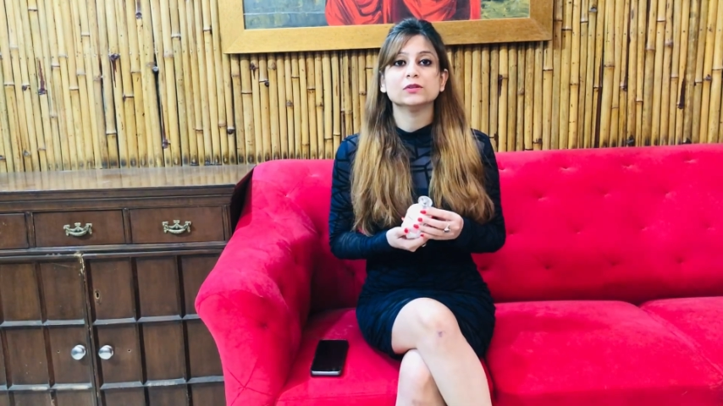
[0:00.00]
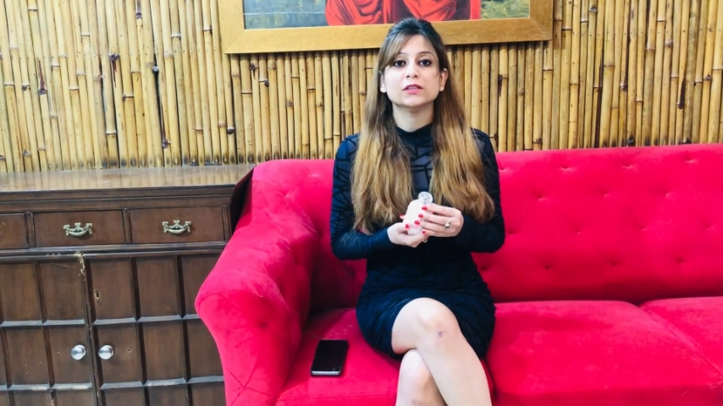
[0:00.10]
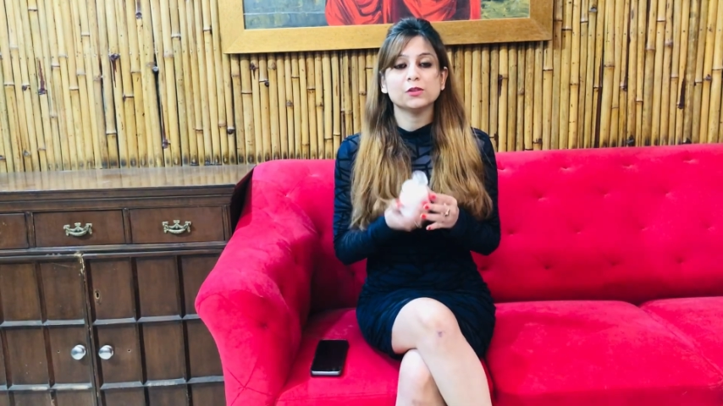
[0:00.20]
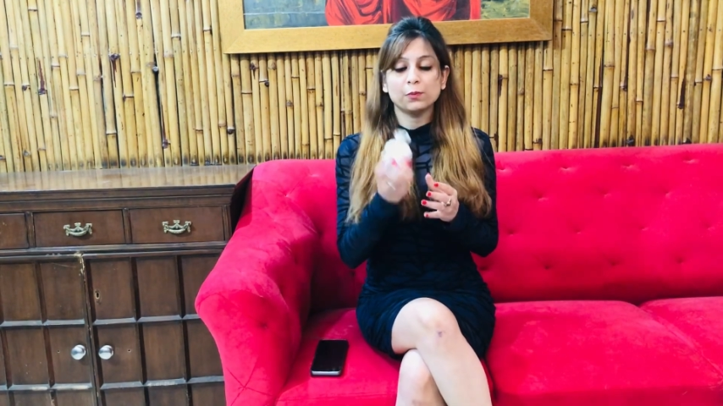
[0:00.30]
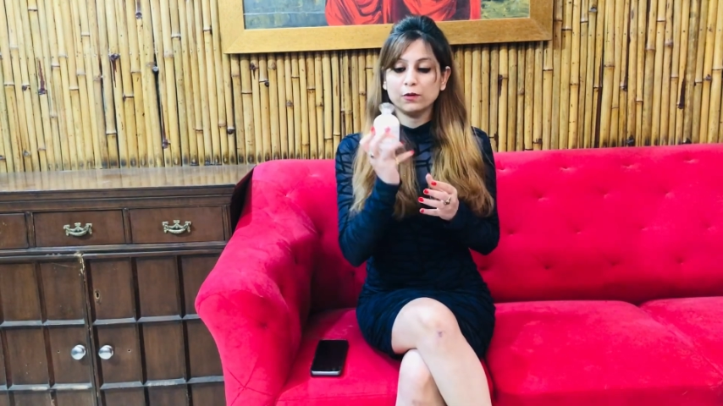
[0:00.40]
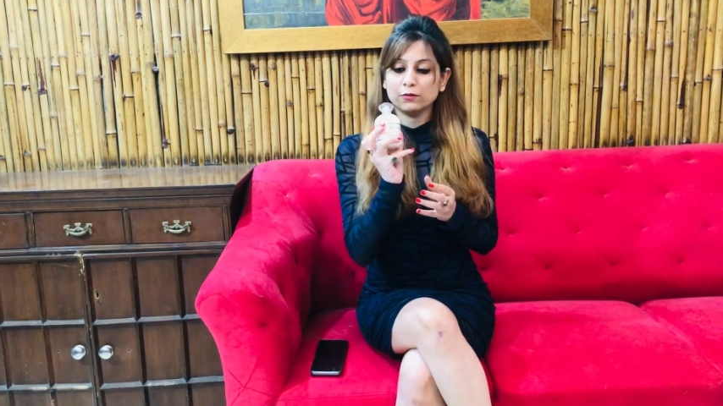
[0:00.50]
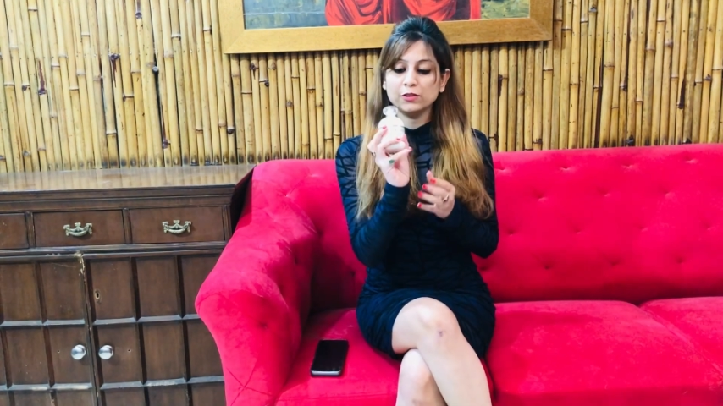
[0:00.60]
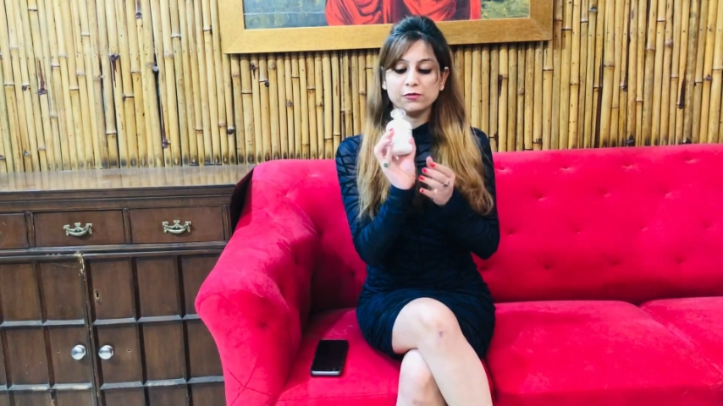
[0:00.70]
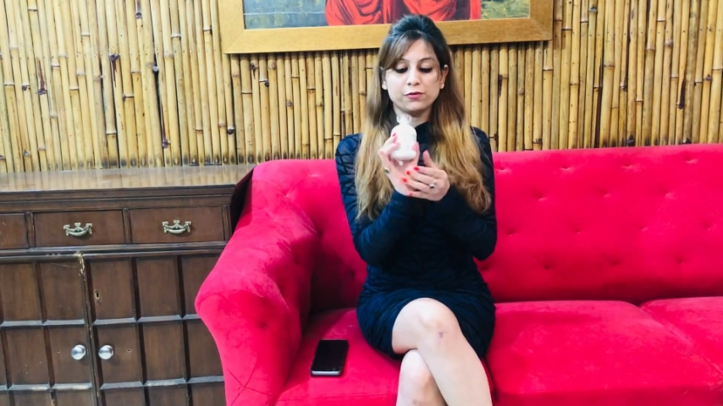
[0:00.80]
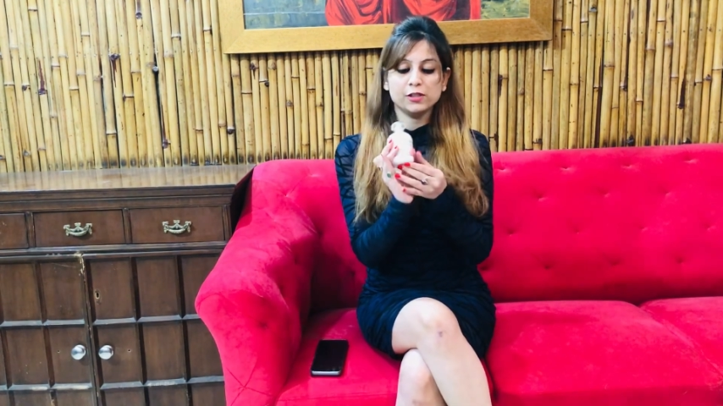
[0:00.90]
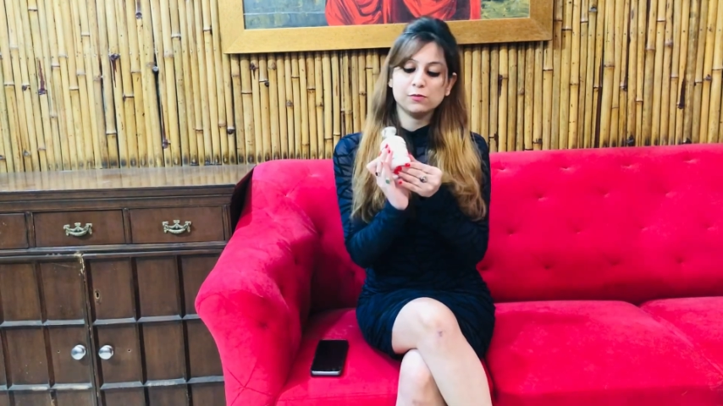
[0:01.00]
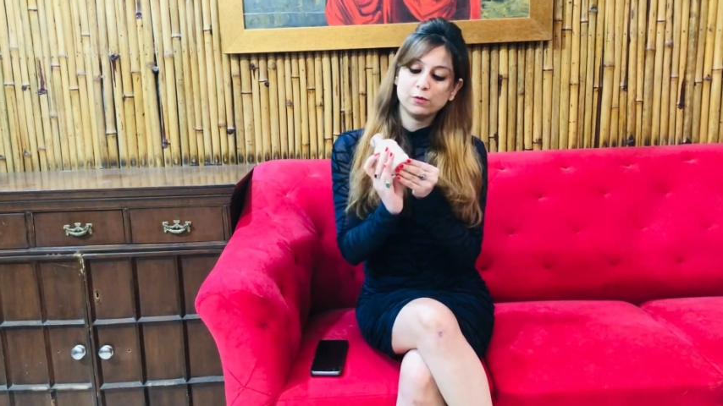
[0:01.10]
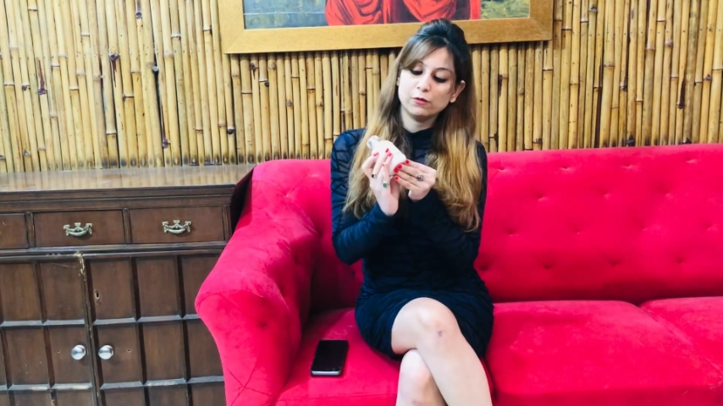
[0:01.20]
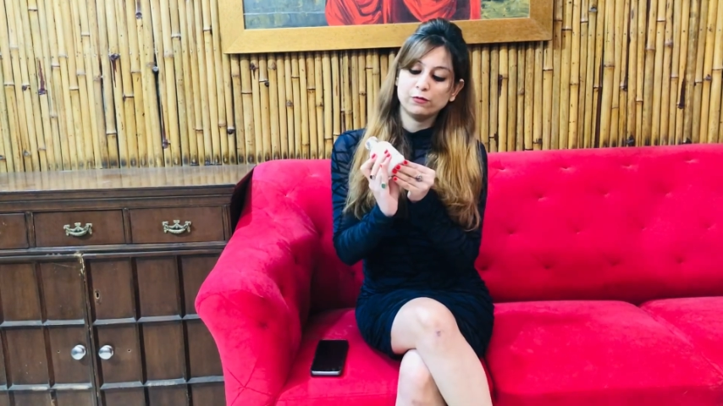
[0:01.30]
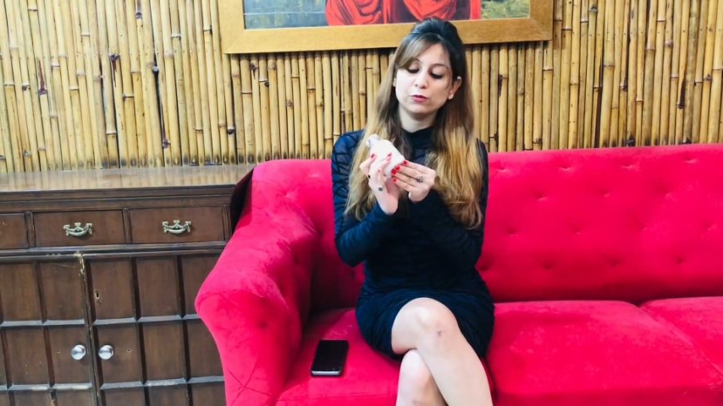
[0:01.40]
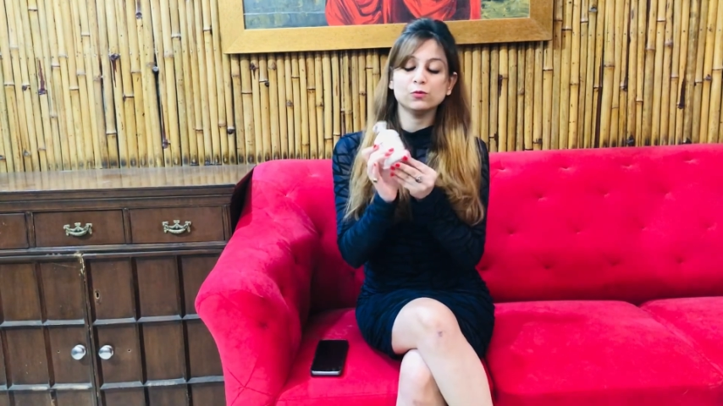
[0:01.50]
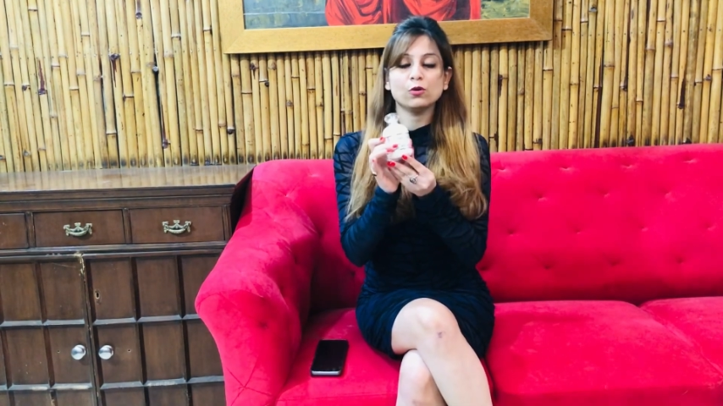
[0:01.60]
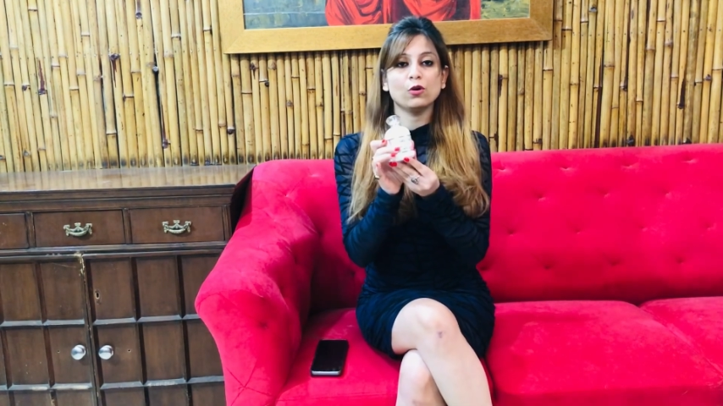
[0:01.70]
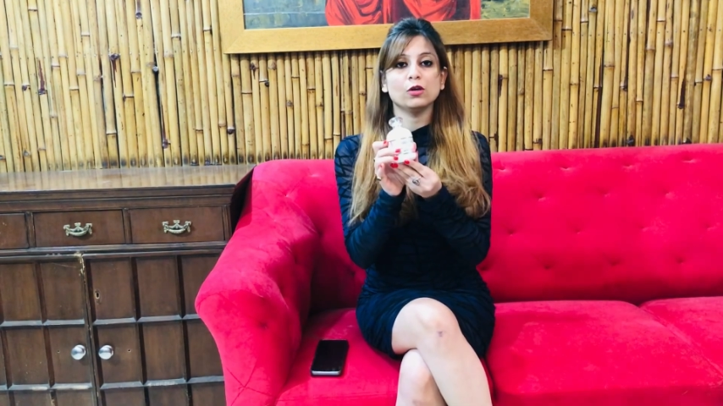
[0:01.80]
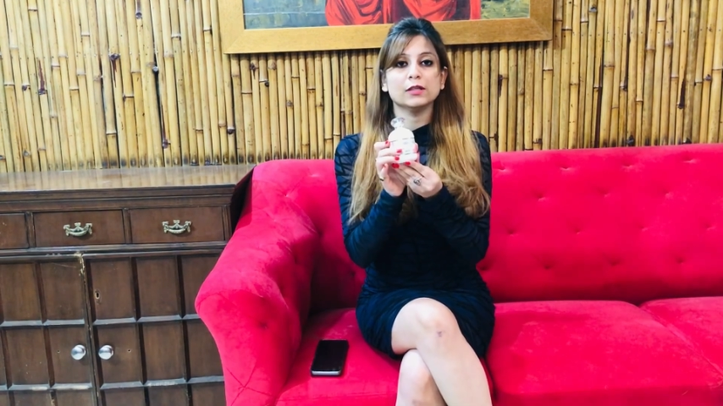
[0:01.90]
this French perfume
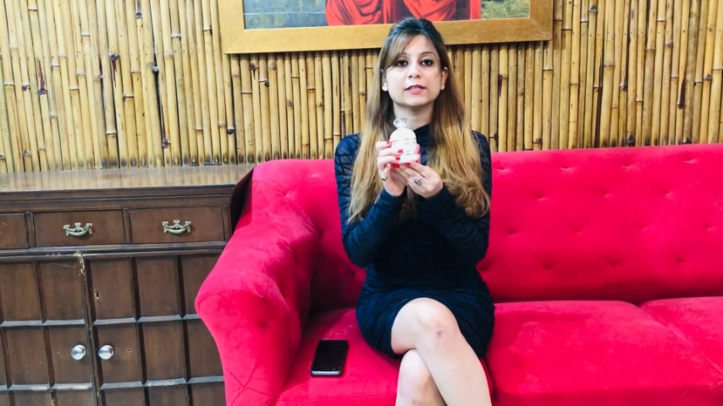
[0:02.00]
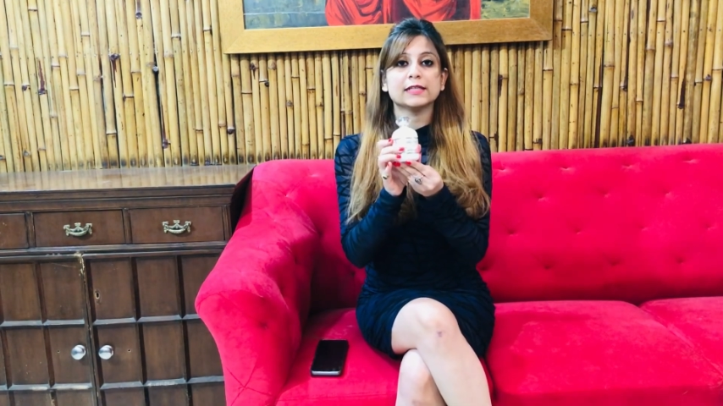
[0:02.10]
called